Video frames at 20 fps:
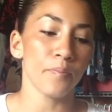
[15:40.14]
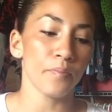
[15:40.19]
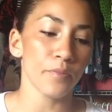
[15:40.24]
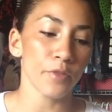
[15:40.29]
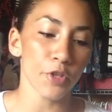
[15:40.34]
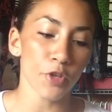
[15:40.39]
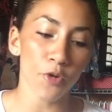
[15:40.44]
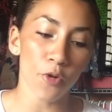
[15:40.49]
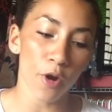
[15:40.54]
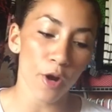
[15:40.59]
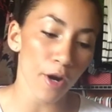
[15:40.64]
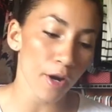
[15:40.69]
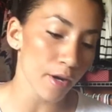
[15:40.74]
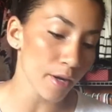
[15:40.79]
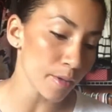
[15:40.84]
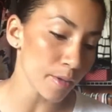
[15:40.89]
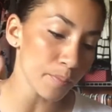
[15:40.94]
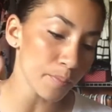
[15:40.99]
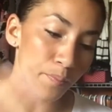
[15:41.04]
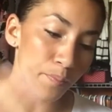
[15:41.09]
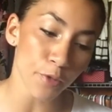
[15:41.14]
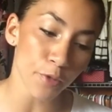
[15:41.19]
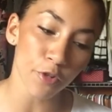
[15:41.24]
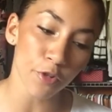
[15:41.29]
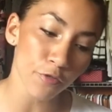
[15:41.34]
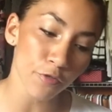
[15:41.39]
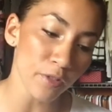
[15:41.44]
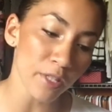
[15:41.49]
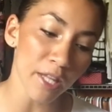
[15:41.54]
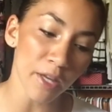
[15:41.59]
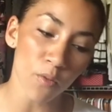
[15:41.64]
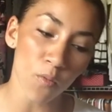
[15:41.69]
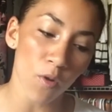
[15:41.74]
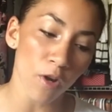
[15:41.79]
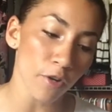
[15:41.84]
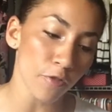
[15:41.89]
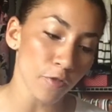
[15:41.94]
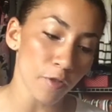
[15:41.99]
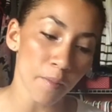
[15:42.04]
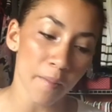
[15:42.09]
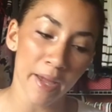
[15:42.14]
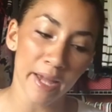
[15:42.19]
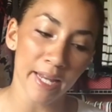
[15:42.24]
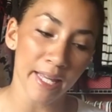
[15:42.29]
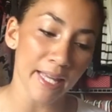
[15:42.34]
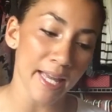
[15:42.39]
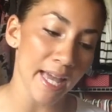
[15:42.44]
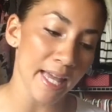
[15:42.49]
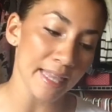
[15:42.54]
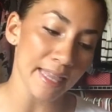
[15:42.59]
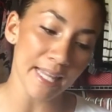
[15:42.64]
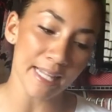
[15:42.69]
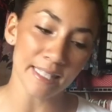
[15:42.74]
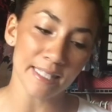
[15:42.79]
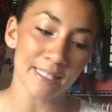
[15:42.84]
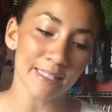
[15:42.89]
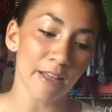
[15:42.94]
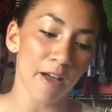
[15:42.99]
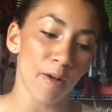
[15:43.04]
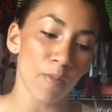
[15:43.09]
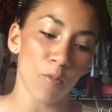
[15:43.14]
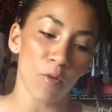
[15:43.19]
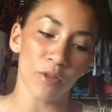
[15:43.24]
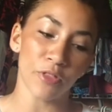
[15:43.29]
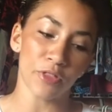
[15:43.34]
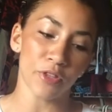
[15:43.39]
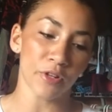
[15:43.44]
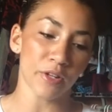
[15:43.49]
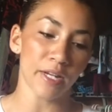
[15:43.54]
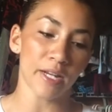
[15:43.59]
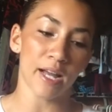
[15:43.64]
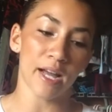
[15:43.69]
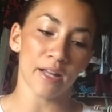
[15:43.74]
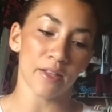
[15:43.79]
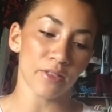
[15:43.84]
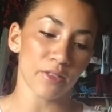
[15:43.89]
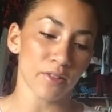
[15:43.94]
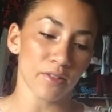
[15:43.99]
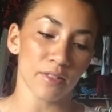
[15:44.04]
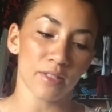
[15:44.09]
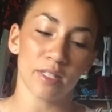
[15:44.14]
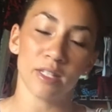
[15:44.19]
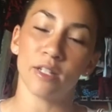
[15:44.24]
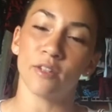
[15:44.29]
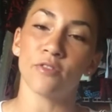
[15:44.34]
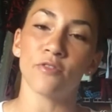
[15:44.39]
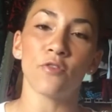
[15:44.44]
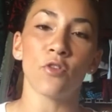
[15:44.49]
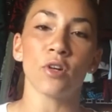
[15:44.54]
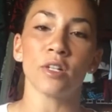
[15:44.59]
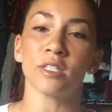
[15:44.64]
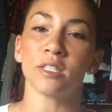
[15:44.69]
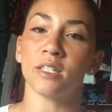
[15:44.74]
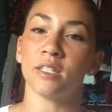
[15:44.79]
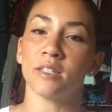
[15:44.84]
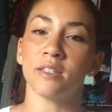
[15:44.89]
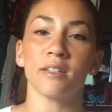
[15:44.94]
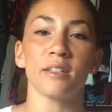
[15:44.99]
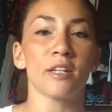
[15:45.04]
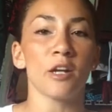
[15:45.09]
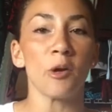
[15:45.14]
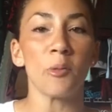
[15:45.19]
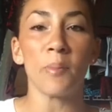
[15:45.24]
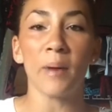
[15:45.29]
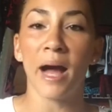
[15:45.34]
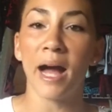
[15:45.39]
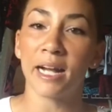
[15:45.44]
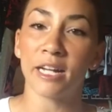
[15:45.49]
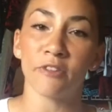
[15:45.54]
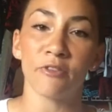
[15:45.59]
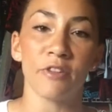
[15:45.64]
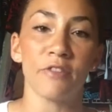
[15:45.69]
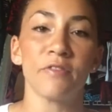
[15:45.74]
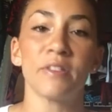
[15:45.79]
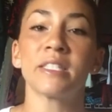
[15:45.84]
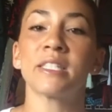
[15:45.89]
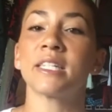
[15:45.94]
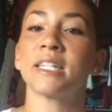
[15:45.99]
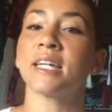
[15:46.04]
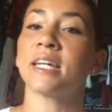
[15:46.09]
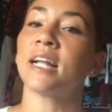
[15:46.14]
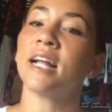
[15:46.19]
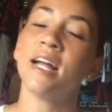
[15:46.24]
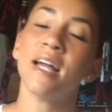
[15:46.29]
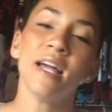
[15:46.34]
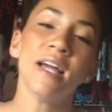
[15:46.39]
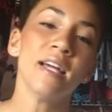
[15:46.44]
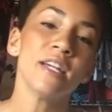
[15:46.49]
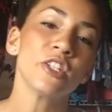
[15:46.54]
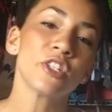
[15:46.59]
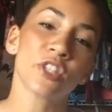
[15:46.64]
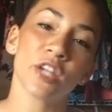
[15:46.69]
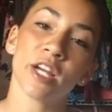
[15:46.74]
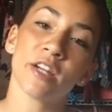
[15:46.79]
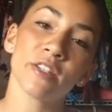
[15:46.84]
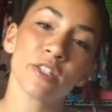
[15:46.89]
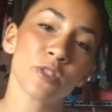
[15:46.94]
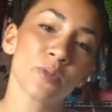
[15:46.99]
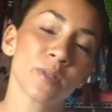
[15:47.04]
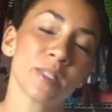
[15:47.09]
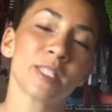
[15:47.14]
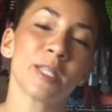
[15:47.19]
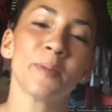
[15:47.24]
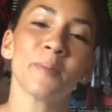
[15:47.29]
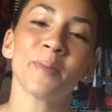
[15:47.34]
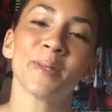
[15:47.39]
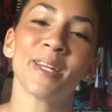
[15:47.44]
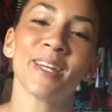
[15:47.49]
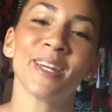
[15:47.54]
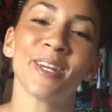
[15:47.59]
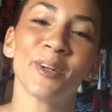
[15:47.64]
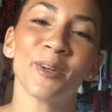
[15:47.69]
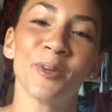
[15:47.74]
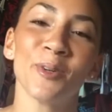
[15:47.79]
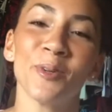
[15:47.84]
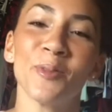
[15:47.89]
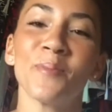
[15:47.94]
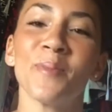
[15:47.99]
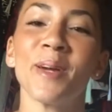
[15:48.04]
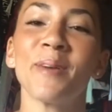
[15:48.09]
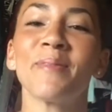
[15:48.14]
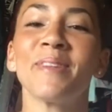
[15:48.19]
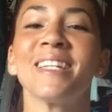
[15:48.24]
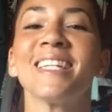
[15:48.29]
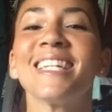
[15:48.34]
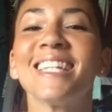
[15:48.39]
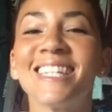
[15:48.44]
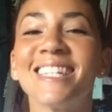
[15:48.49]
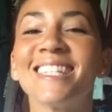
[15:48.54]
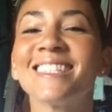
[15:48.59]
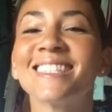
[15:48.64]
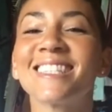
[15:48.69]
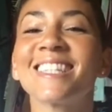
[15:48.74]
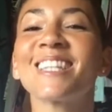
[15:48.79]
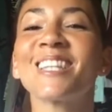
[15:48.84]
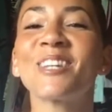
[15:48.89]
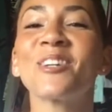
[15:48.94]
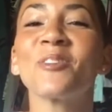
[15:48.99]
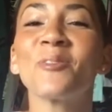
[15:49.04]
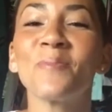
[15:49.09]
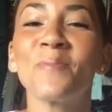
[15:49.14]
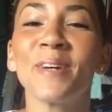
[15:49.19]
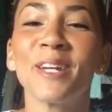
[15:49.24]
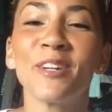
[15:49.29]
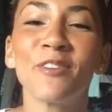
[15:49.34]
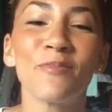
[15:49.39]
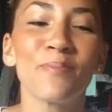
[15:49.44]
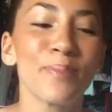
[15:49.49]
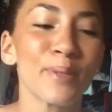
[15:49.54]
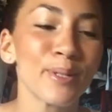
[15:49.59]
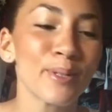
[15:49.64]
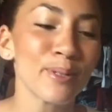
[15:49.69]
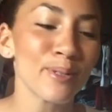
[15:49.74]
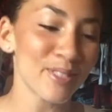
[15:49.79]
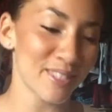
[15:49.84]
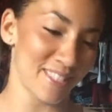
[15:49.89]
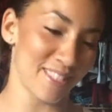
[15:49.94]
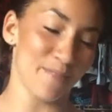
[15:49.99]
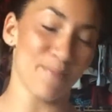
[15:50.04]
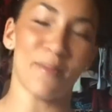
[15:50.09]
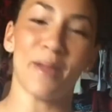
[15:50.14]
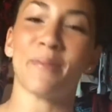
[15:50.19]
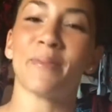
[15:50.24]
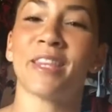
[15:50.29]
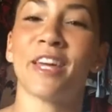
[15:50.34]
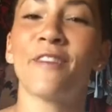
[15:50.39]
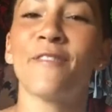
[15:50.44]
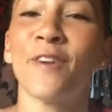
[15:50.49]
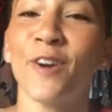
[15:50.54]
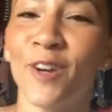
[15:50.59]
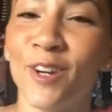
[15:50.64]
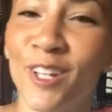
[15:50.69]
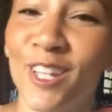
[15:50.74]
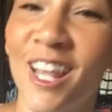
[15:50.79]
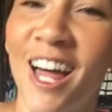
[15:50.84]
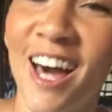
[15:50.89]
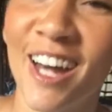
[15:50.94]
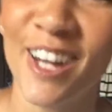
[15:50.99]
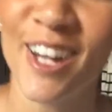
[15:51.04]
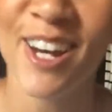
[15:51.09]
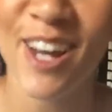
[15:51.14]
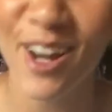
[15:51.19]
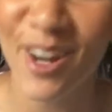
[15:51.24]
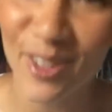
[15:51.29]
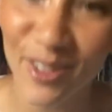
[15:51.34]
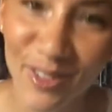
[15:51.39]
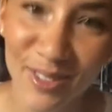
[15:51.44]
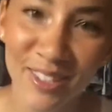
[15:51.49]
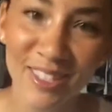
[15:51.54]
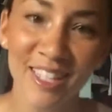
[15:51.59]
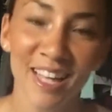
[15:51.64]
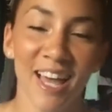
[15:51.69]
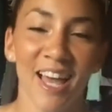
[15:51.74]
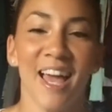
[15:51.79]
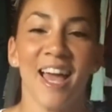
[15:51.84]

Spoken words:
You are beautifully, wonderfully made. Again, that's Psalm 139:13-14. Go back and revisit it. Share this with somebody who maybe needs a little bit of boost. Maybe they've heard a lot of no's.